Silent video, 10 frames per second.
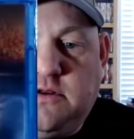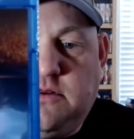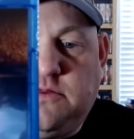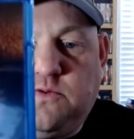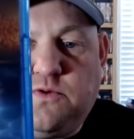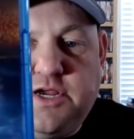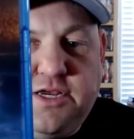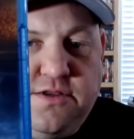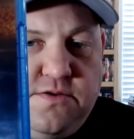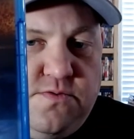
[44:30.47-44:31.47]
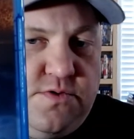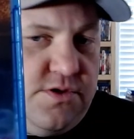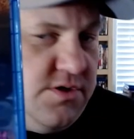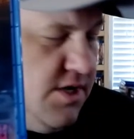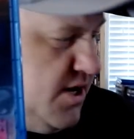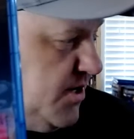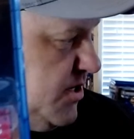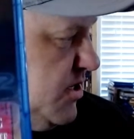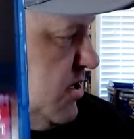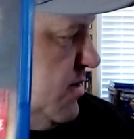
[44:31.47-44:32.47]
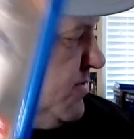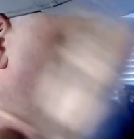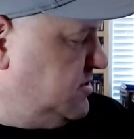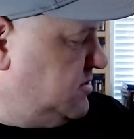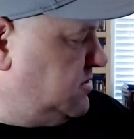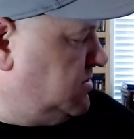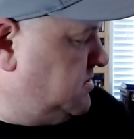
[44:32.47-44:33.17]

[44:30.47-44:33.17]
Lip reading: The Right with Anthony Hopkins.